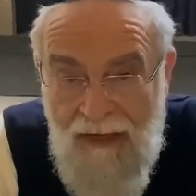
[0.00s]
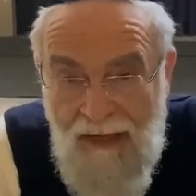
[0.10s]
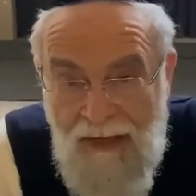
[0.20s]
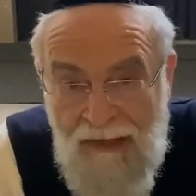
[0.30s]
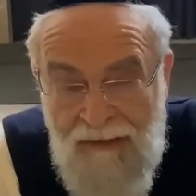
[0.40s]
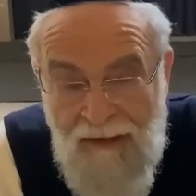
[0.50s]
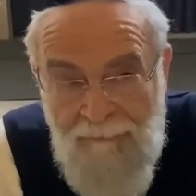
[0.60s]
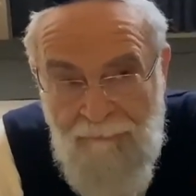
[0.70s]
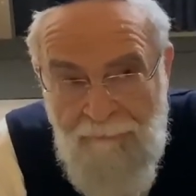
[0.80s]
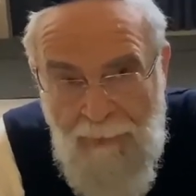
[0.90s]
And
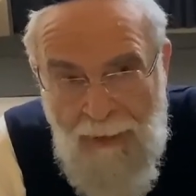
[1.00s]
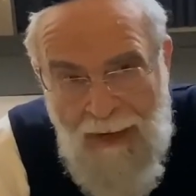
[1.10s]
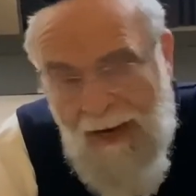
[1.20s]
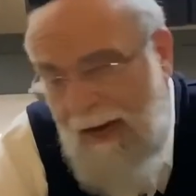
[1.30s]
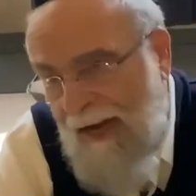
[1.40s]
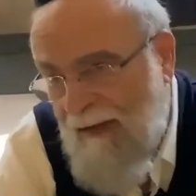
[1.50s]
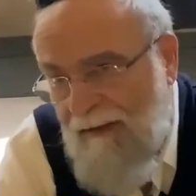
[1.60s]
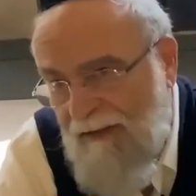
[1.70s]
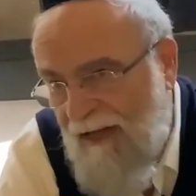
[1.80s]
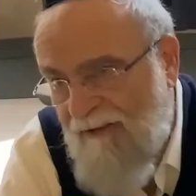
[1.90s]
I had
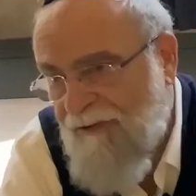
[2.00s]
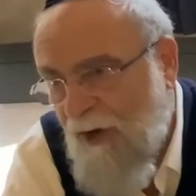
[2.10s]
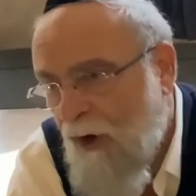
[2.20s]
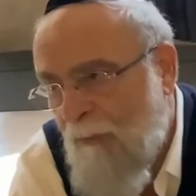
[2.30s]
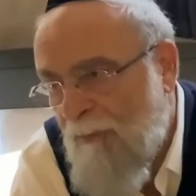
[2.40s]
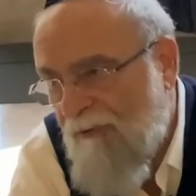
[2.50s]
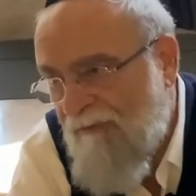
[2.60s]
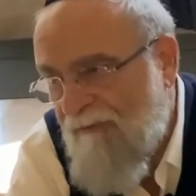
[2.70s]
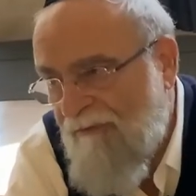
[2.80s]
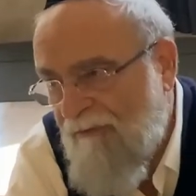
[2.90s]
left home
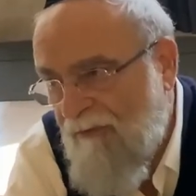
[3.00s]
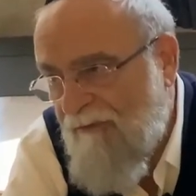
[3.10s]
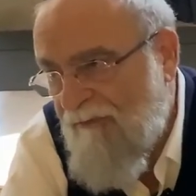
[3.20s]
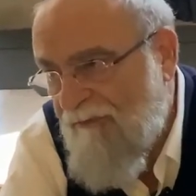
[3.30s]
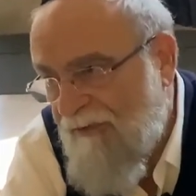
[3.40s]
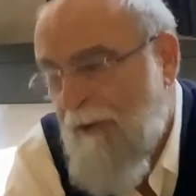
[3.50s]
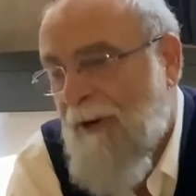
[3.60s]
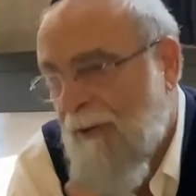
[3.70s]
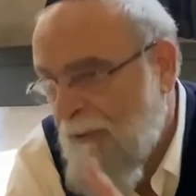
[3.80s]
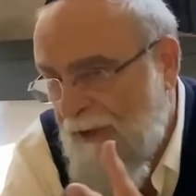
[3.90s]
very
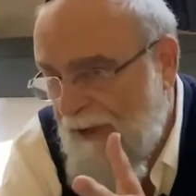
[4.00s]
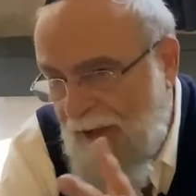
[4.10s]
early.